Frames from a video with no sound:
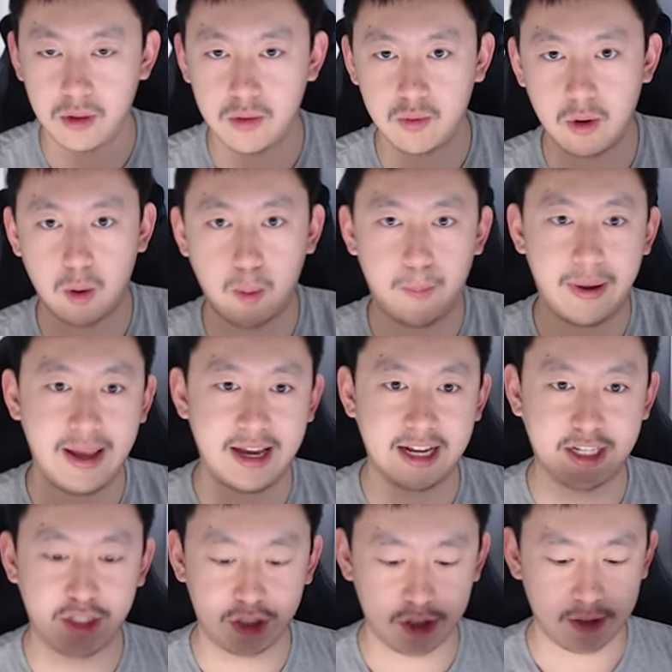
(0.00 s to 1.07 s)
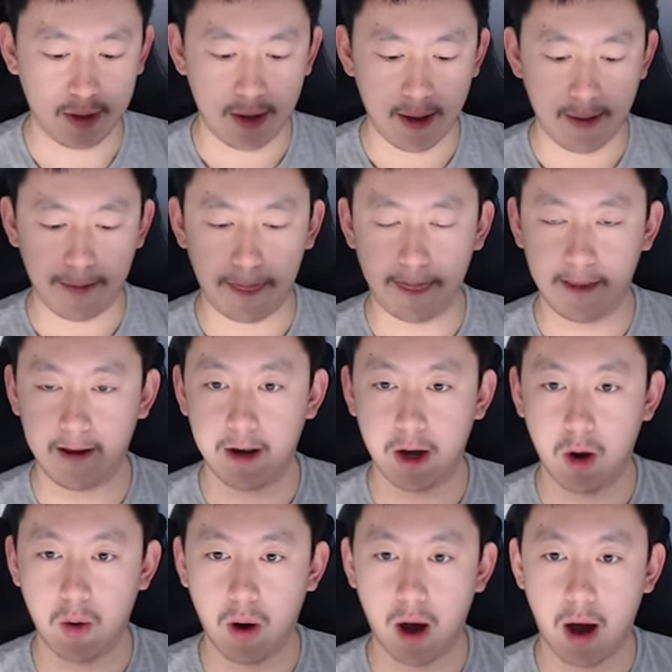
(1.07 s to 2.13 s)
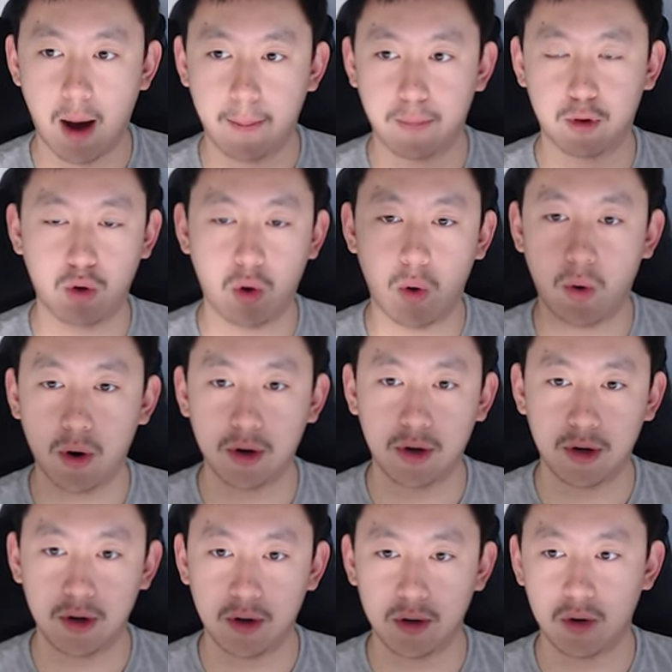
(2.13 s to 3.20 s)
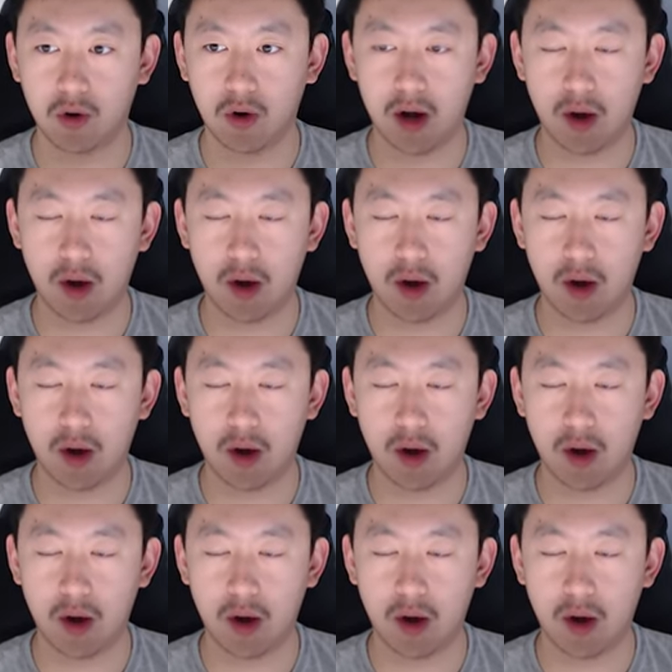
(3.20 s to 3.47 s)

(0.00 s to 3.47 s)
throw a pitch, you know, upper corner, or I